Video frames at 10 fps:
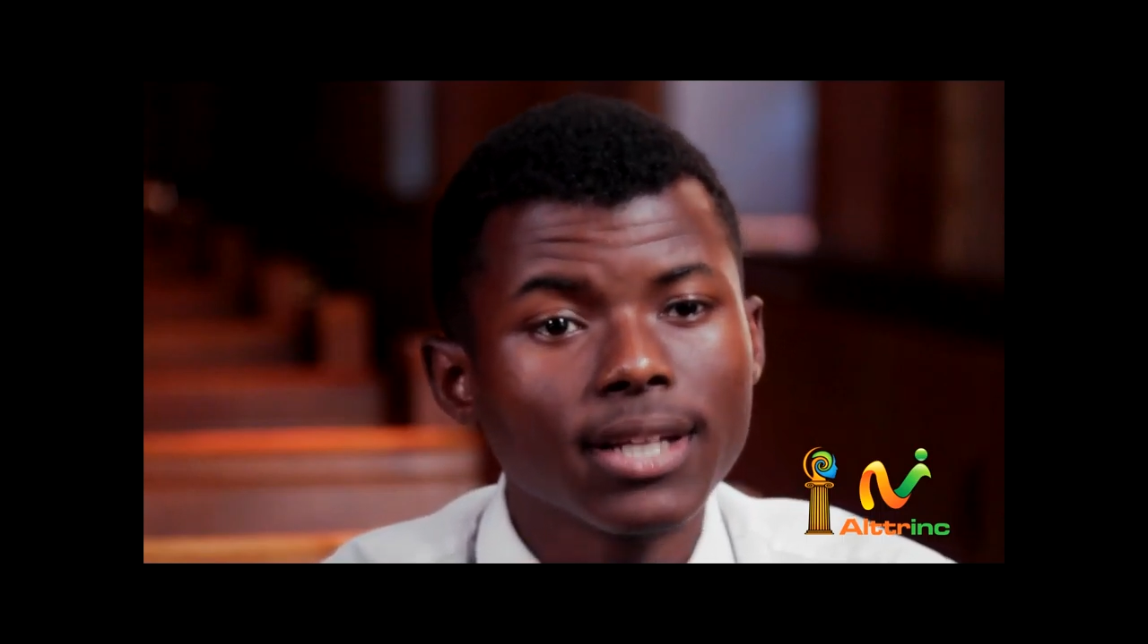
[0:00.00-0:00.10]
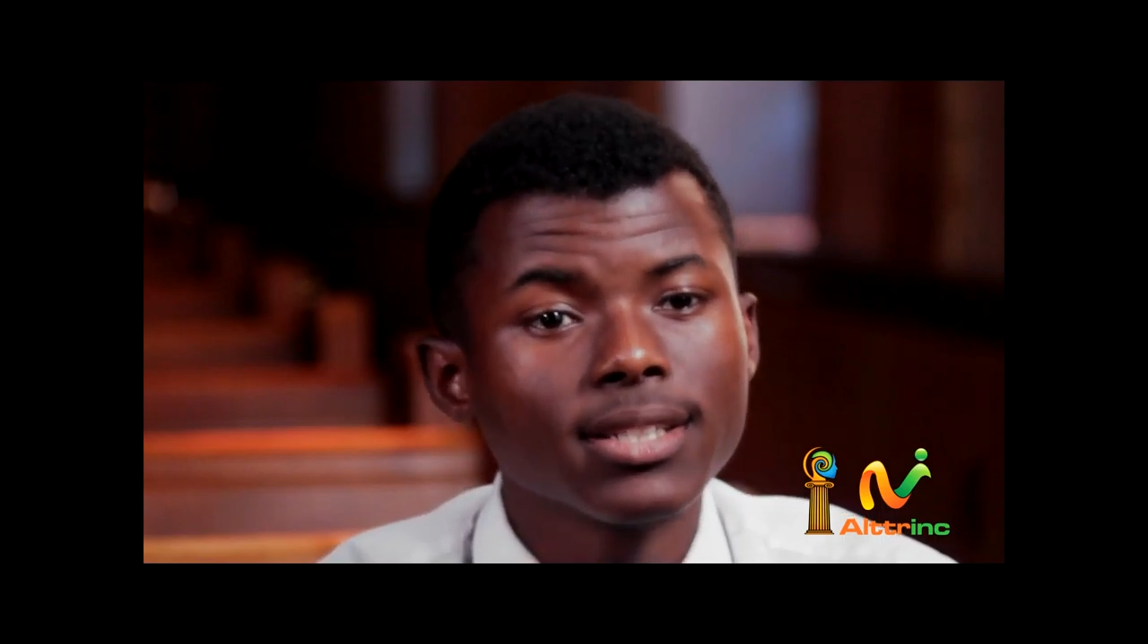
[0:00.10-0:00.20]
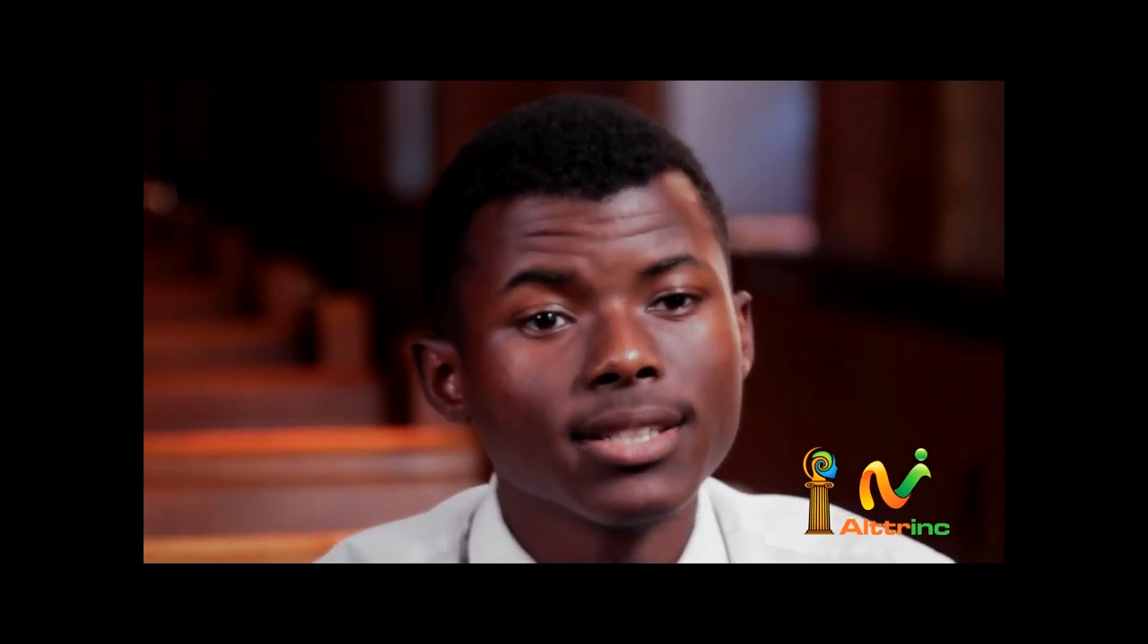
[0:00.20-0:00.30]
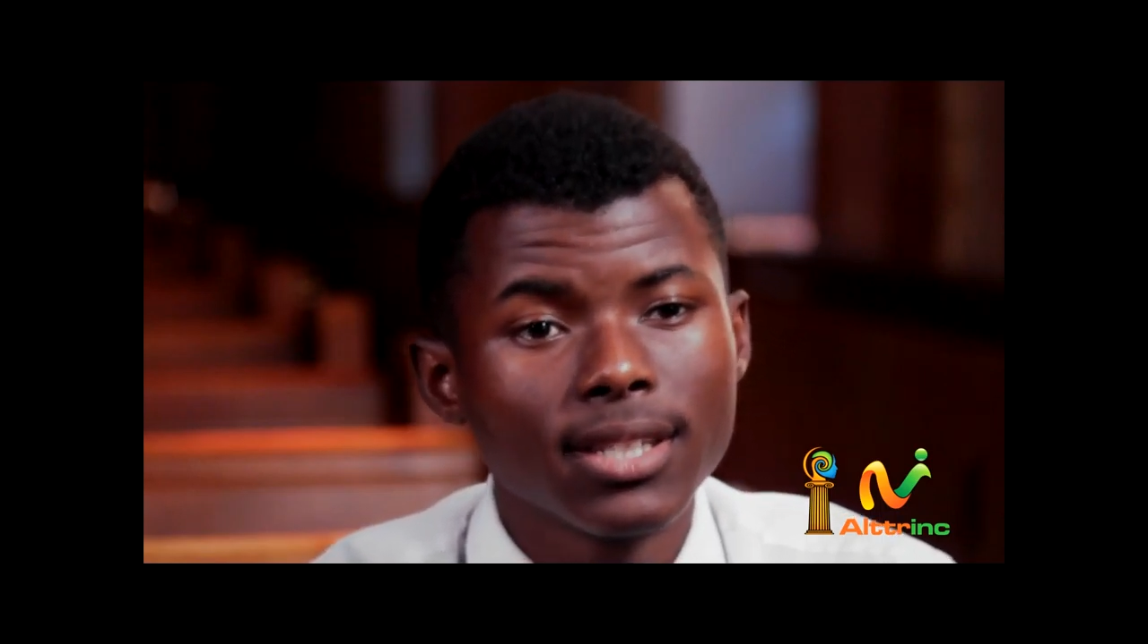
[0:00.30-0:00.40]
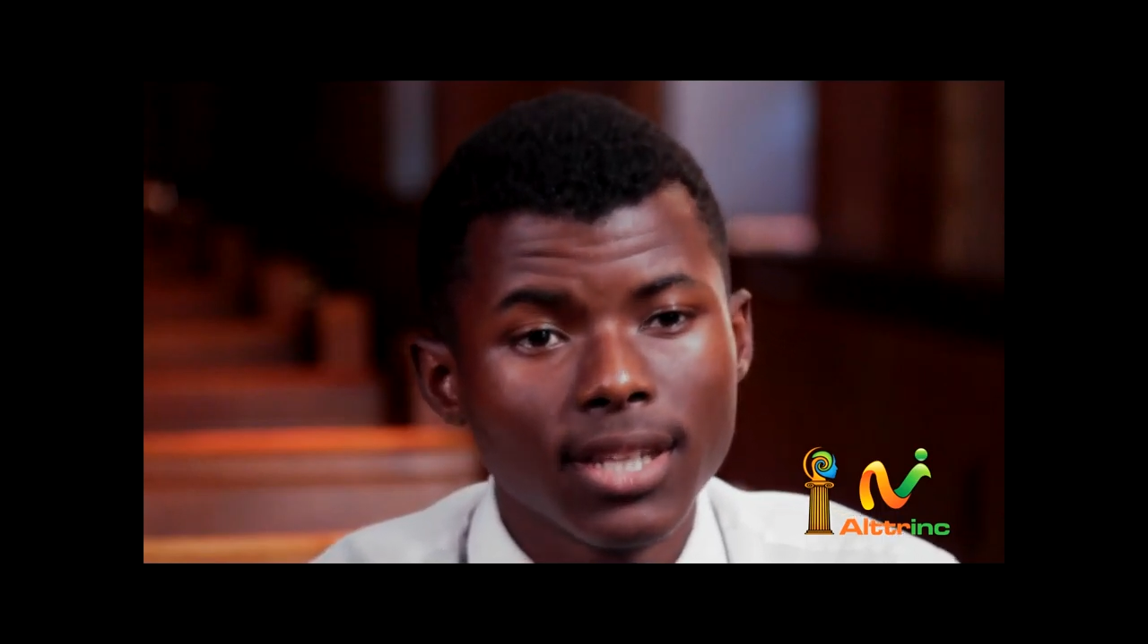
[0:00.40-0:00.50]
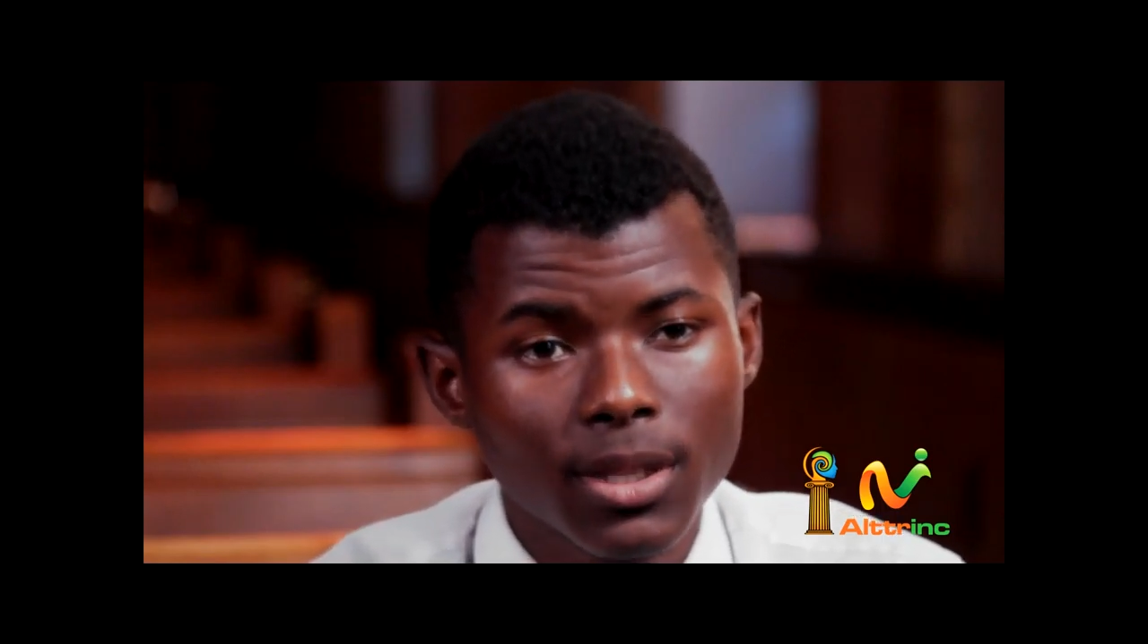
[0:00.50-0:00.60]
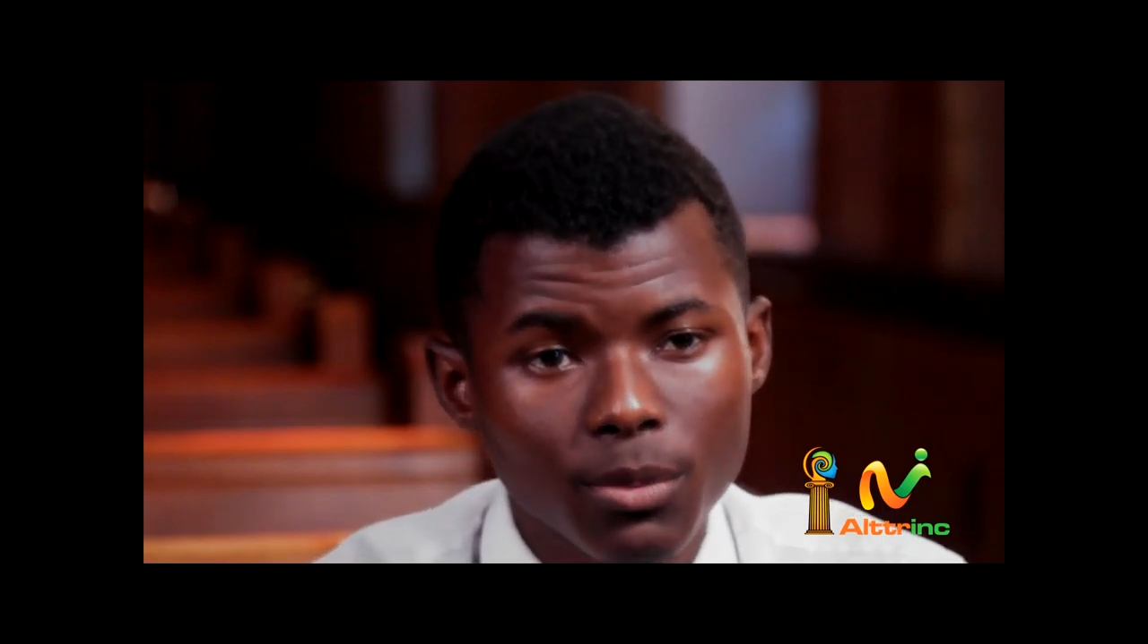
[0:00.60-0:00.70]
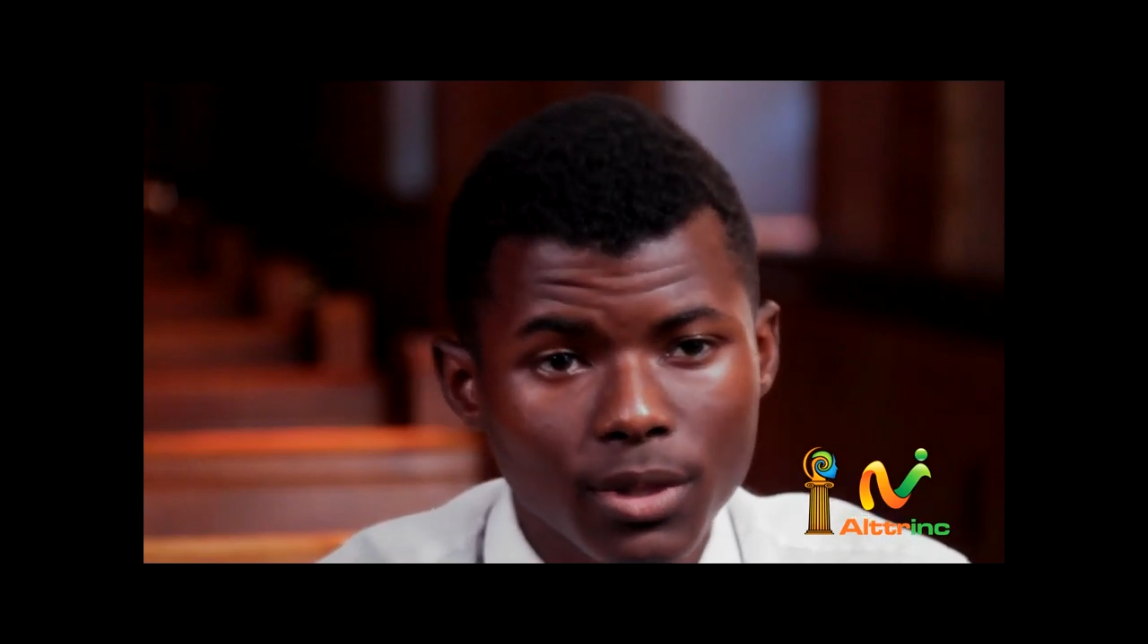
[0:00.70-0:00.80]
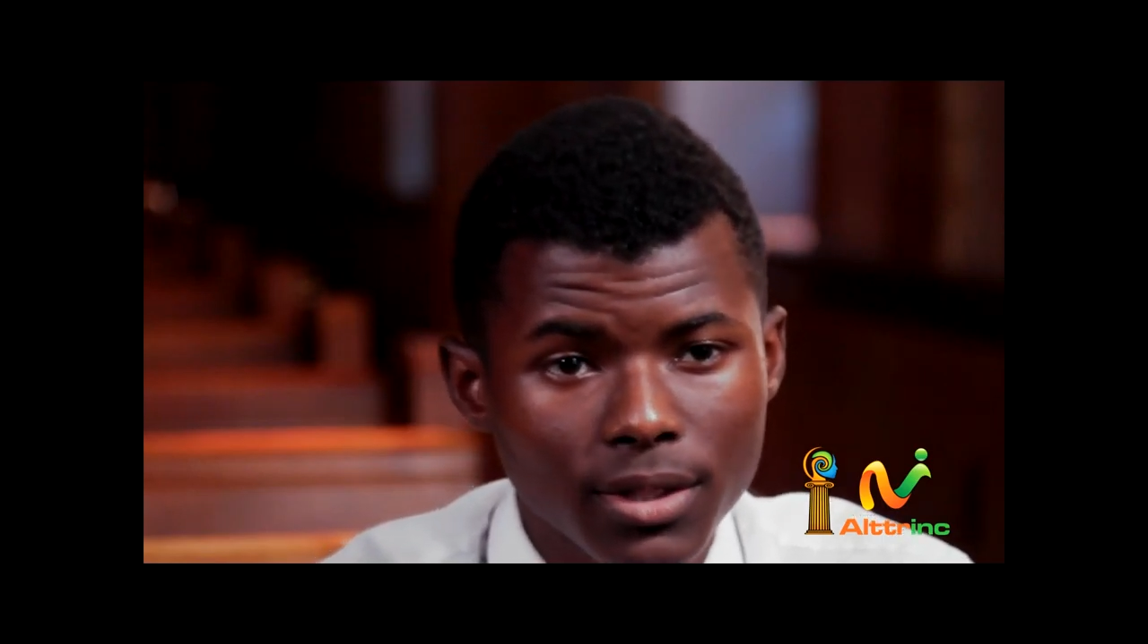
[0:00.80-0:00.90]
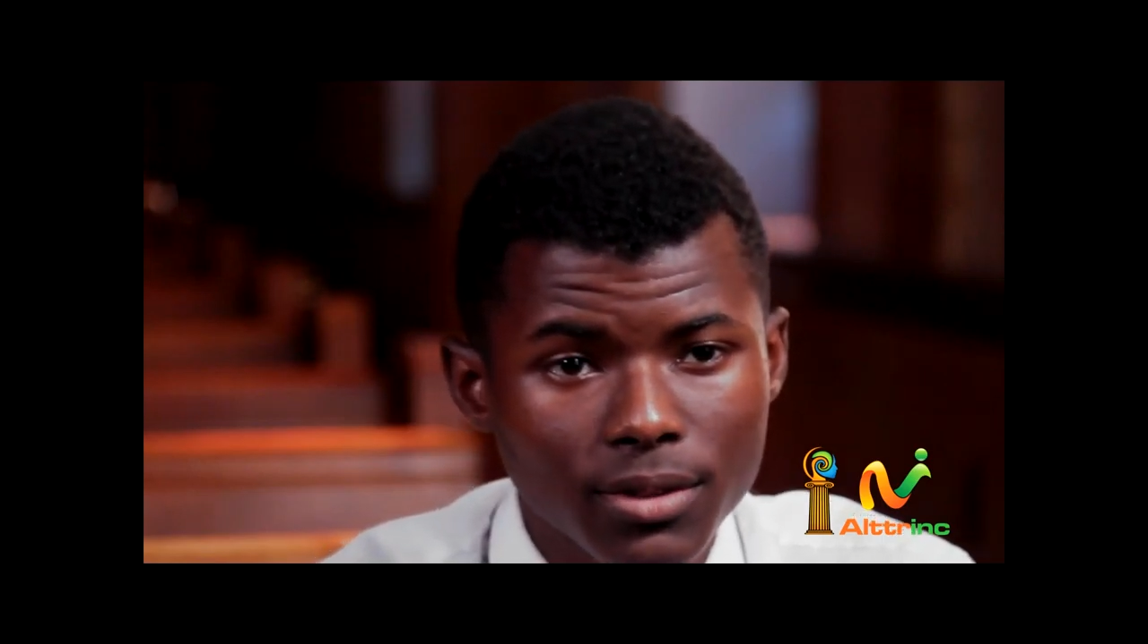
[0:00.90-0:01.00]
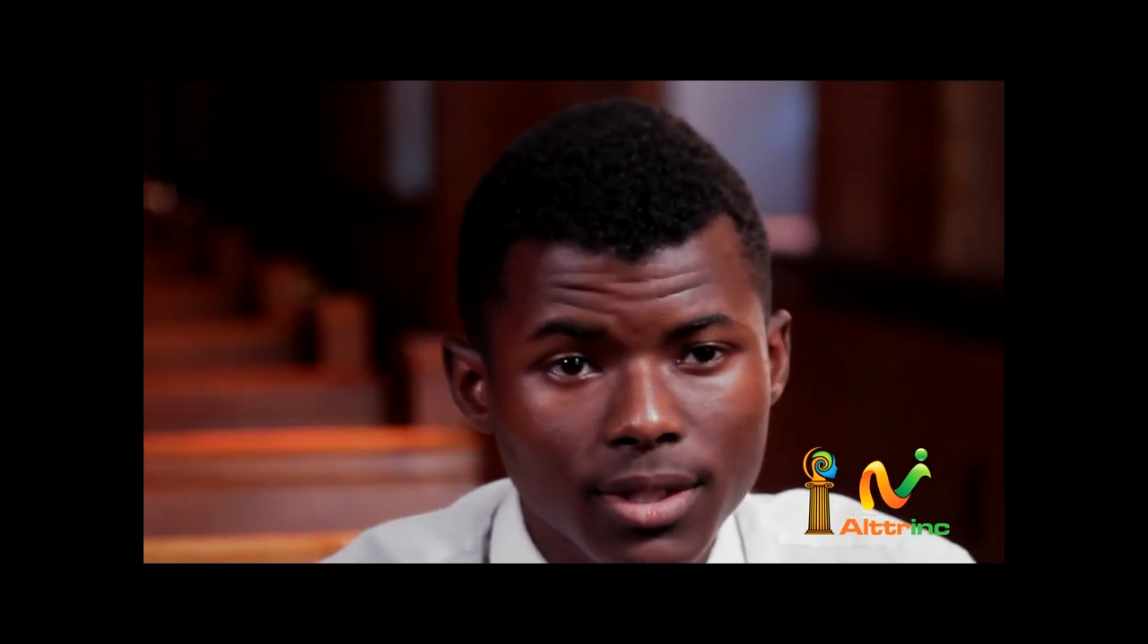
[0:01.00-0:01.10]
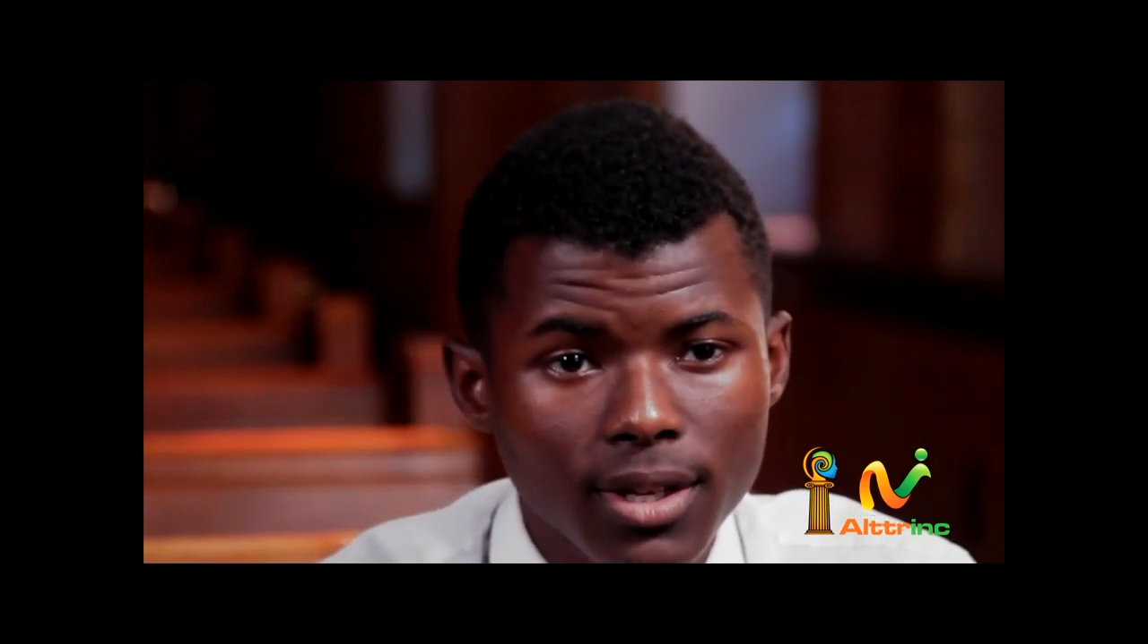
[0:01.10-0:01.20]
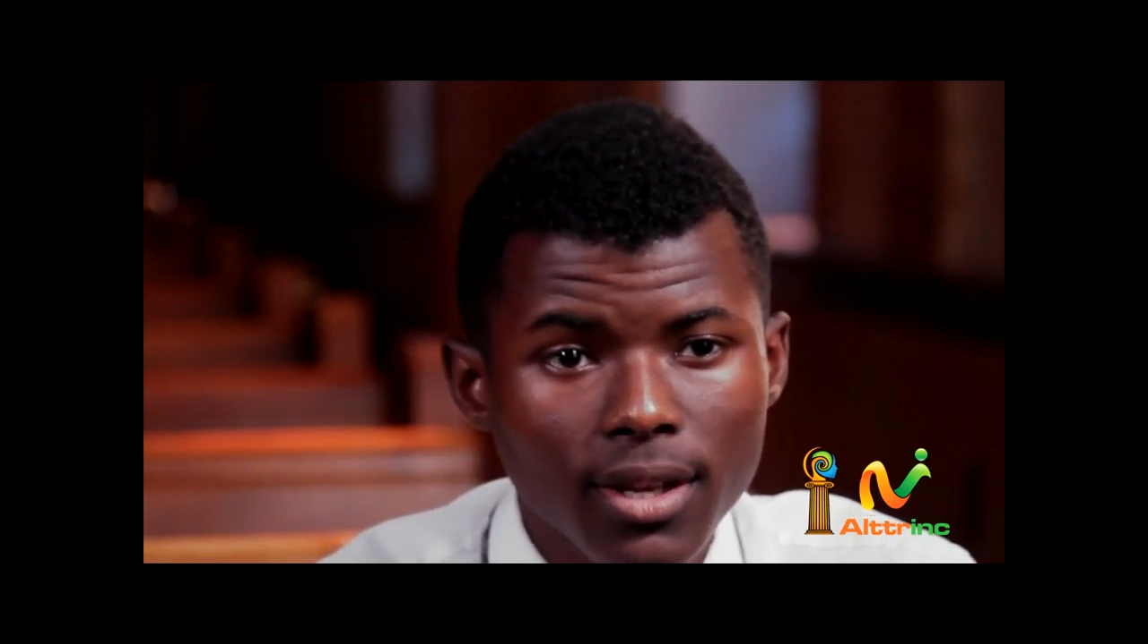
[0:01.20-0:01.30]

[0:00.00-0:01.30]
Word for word: not to send anyone else.